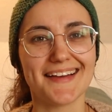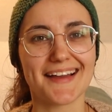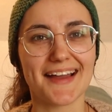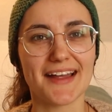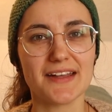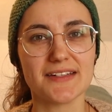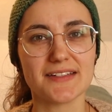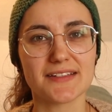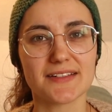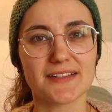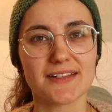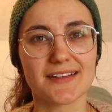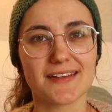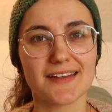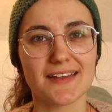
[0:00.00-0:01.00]
And
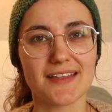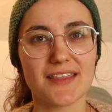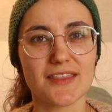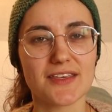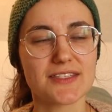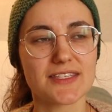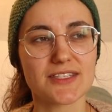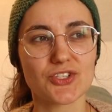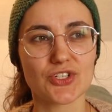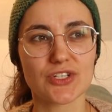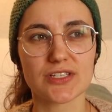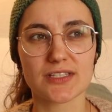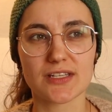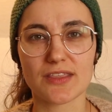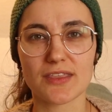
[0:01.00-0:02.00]
this is
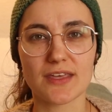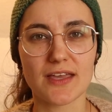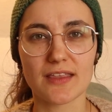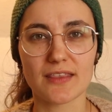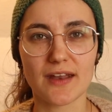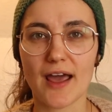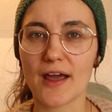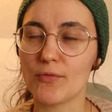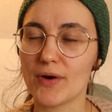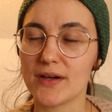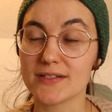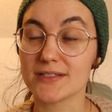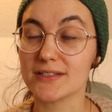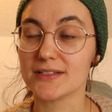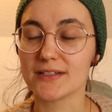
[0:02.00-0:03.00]
just a thing that I
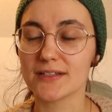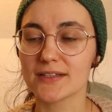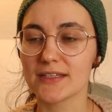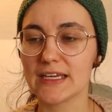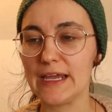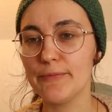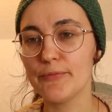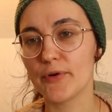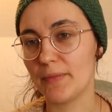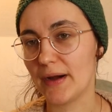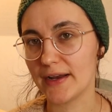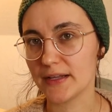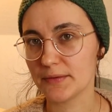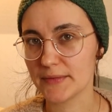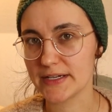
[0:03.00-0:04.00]
want to keep
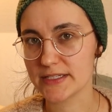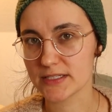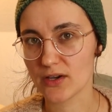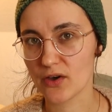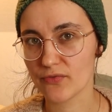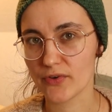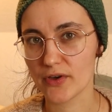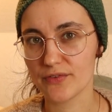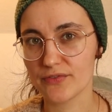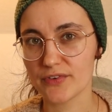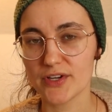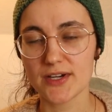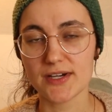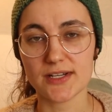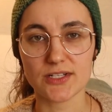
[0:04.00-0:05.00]
reminding myself of,
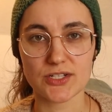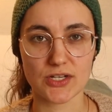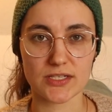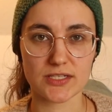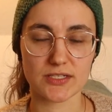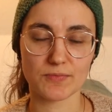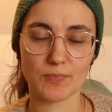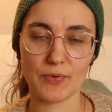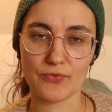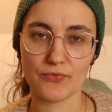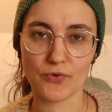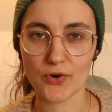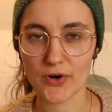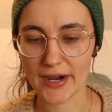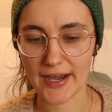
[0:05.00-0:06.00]
just
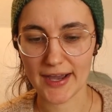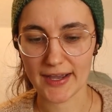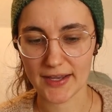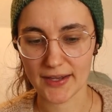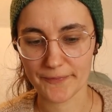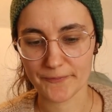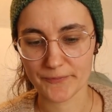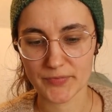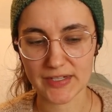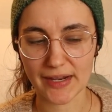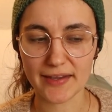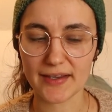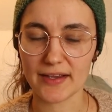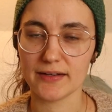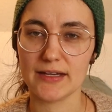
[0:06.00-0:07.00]
before I
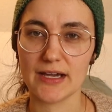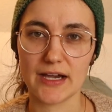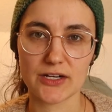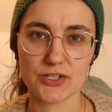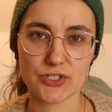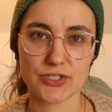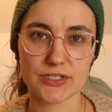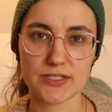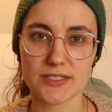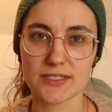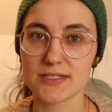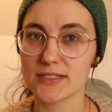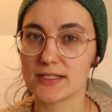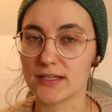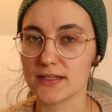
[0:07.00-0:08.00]
take any
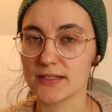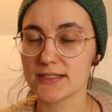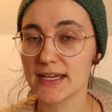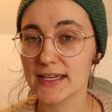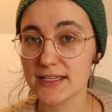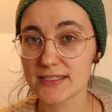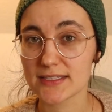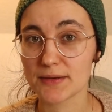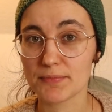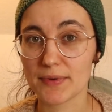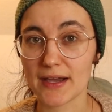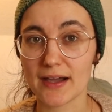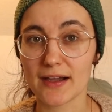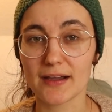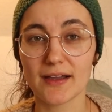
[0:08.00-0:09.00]
actions, to take a step
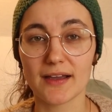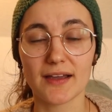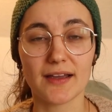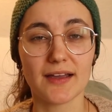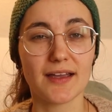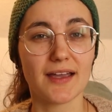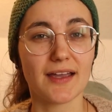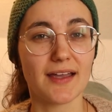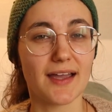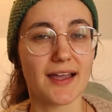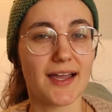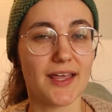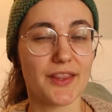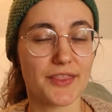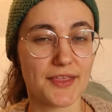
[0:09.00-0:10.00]
back
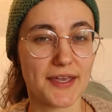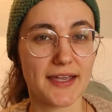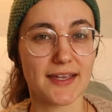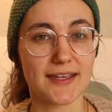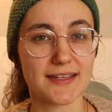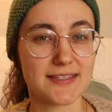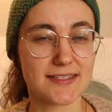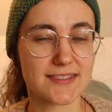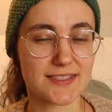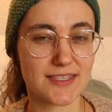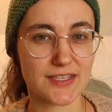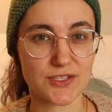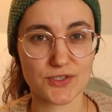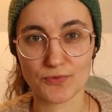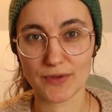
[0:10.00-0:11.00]
and think, is
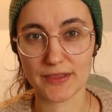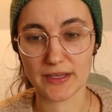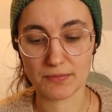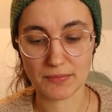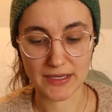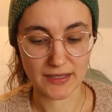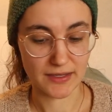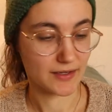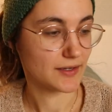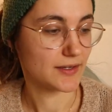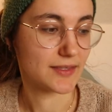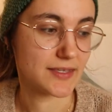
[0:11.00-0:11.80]
this really me?